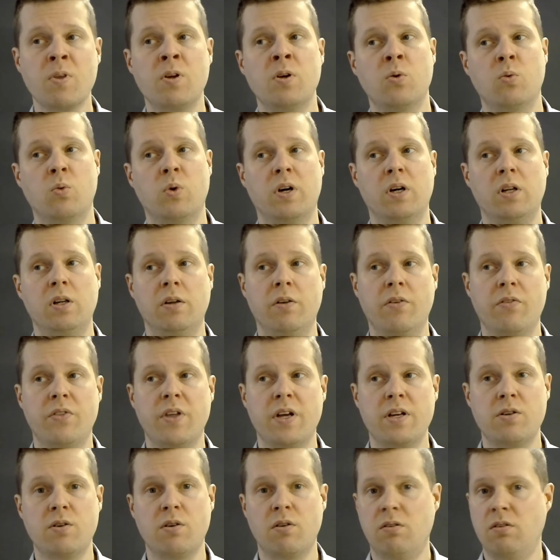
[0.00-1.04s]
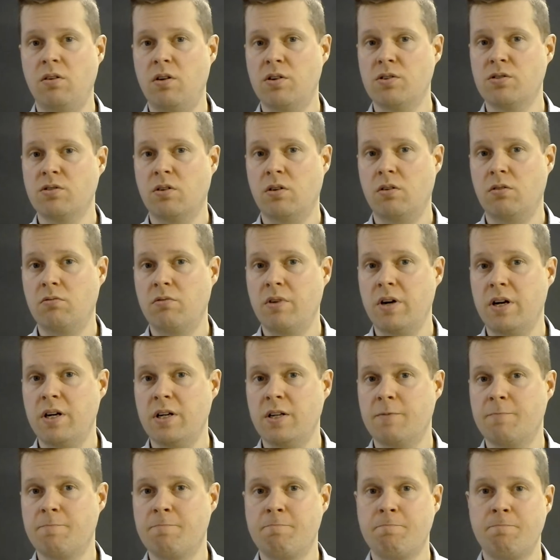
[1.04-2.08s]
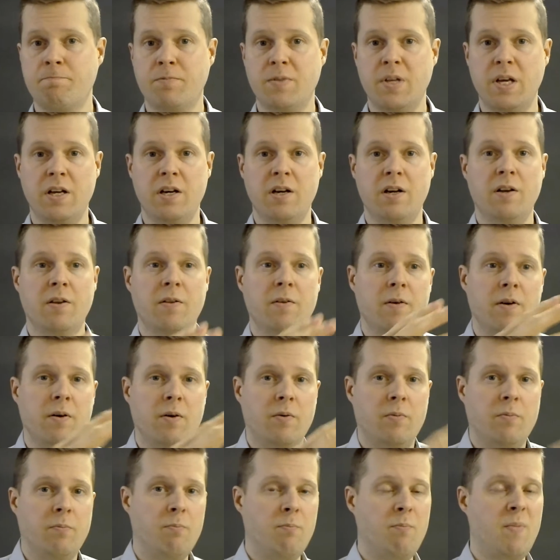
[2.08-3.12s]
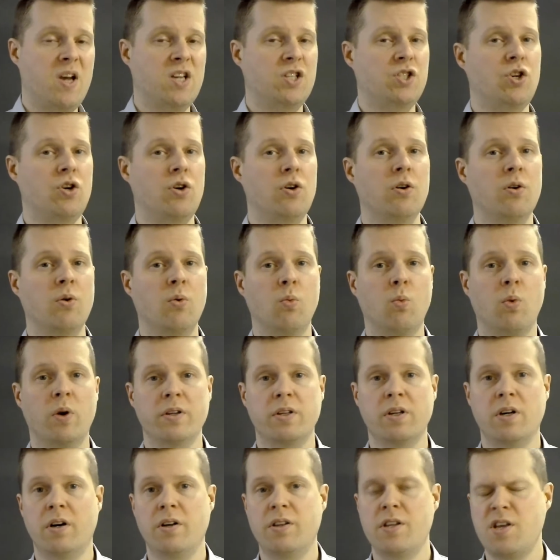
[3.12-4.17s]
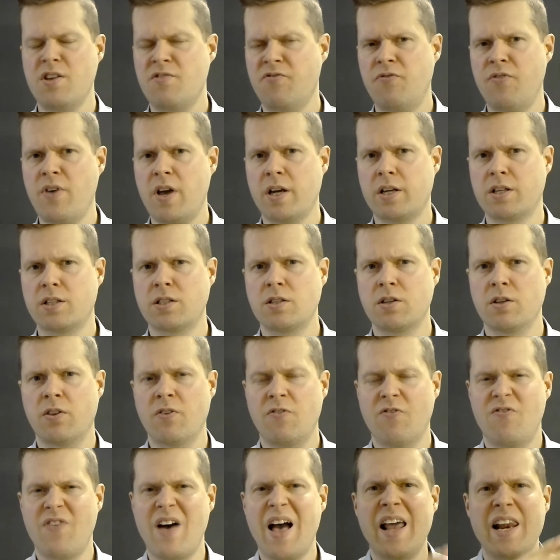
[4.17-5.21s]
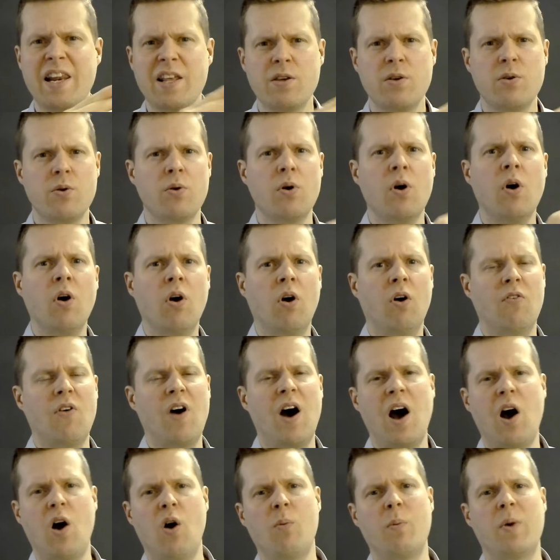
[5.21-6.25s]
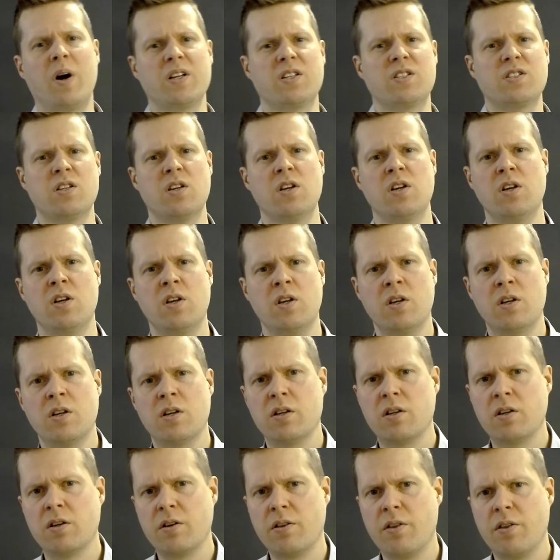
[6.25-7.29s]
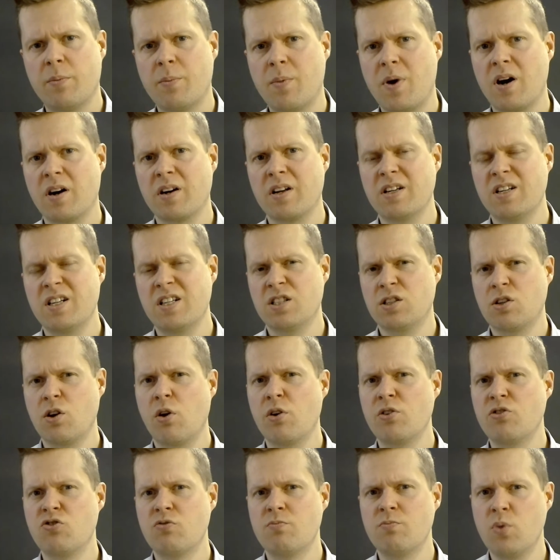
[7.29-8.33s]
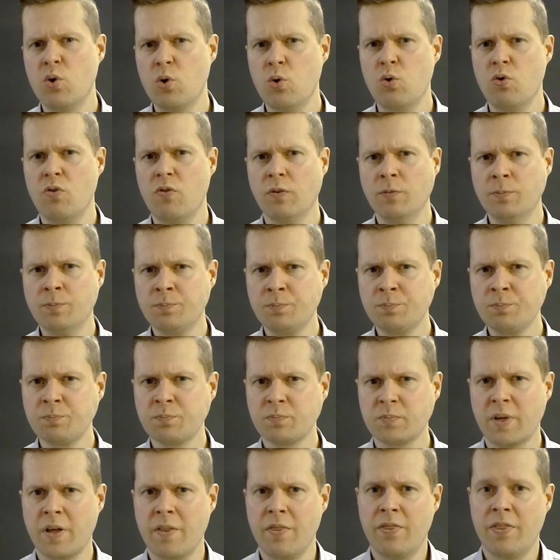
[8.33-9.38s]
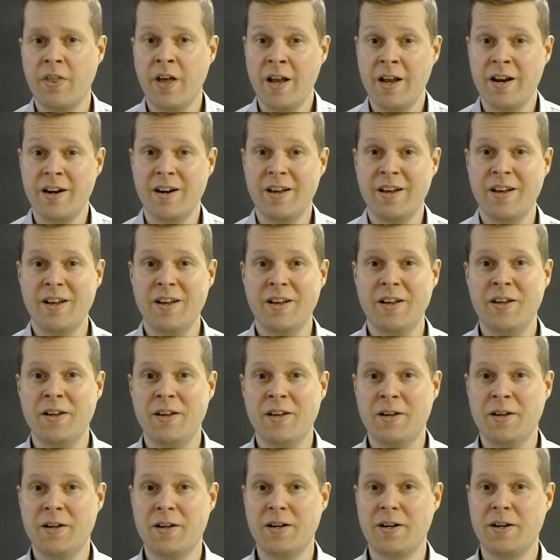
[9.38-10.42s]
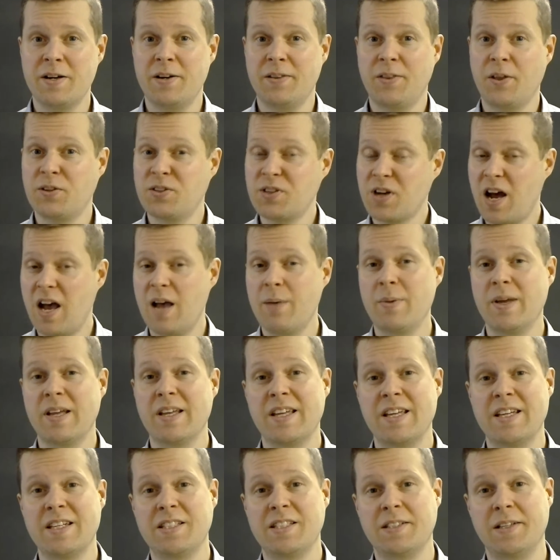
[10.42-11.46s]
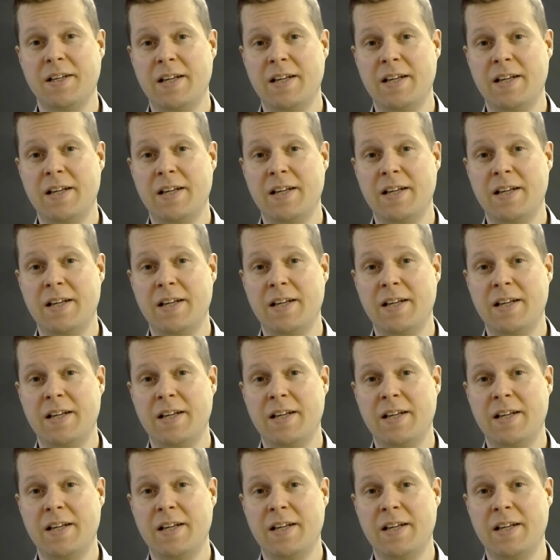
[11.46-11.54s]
well, then you're lost already. Then measure what are the effects, the value of how much the market is going to move. And then the timing is the